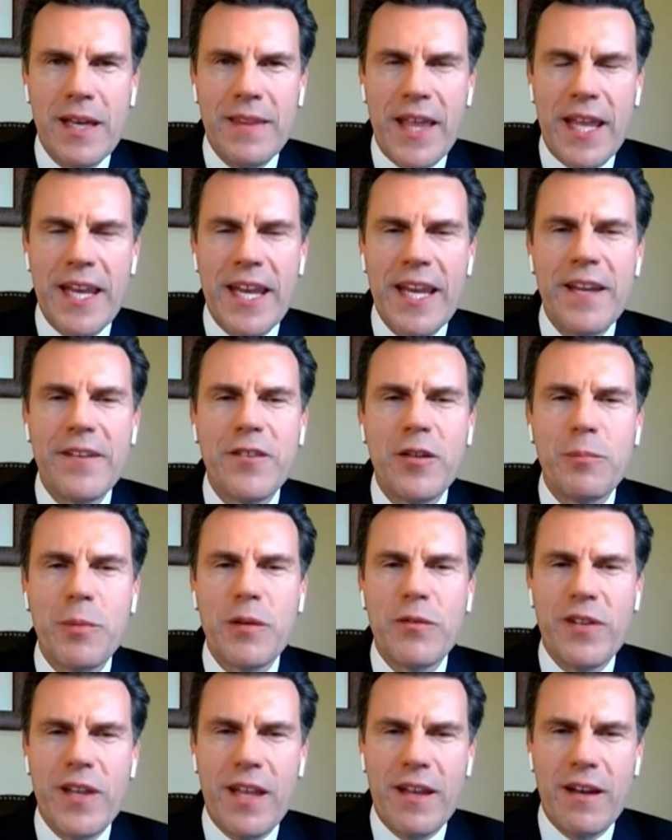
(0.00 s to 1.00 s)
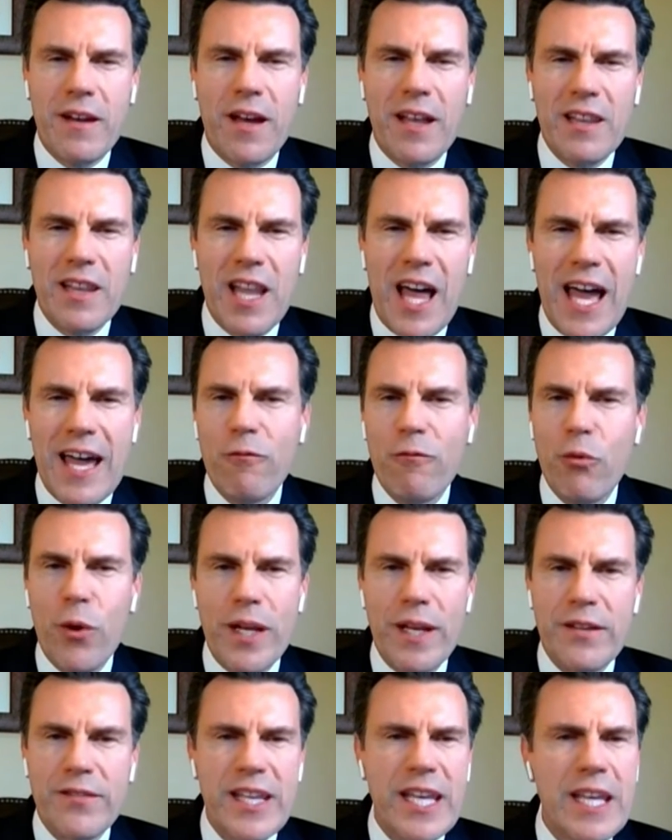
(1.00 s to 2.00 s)
They needed to be presented a live
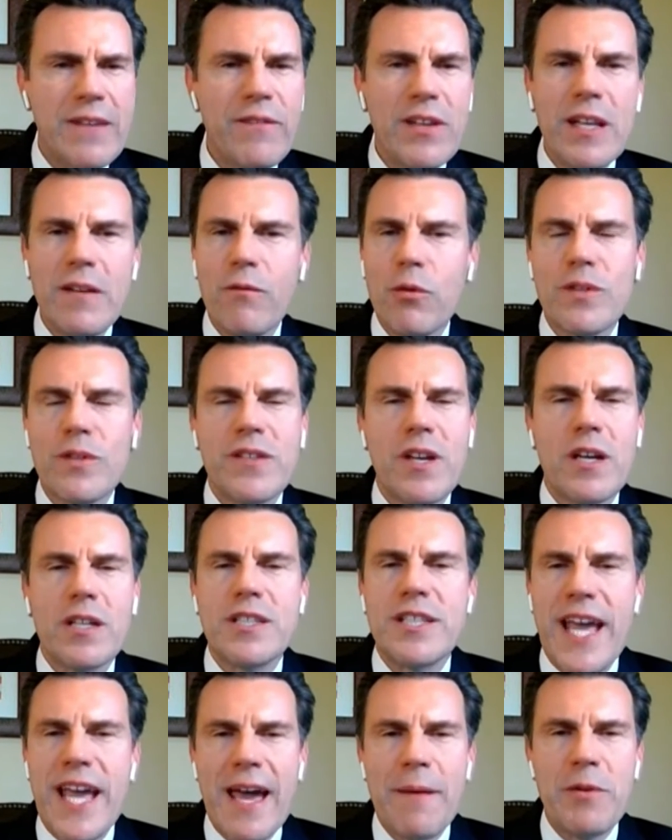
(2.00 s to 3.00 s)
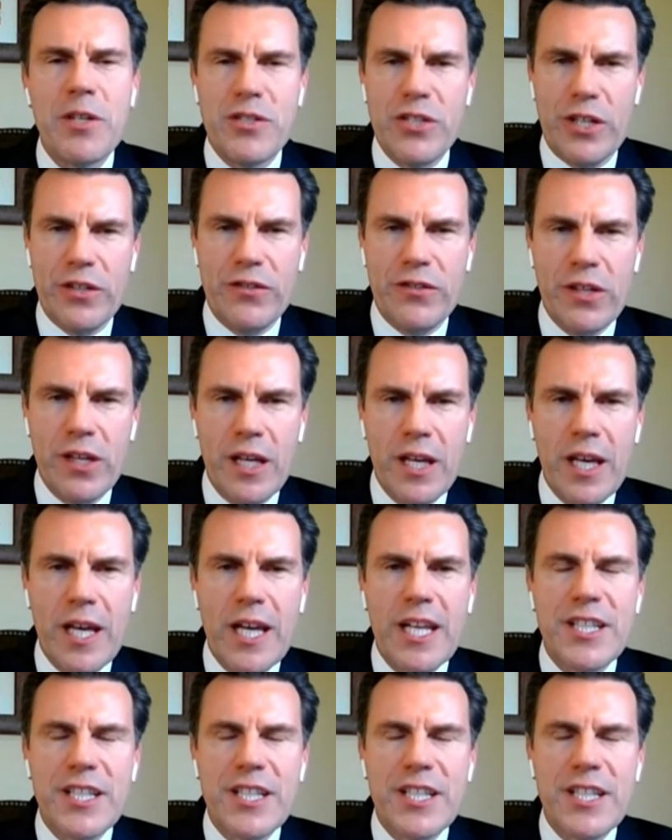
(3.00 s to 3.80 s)
witness, even if it was on damages,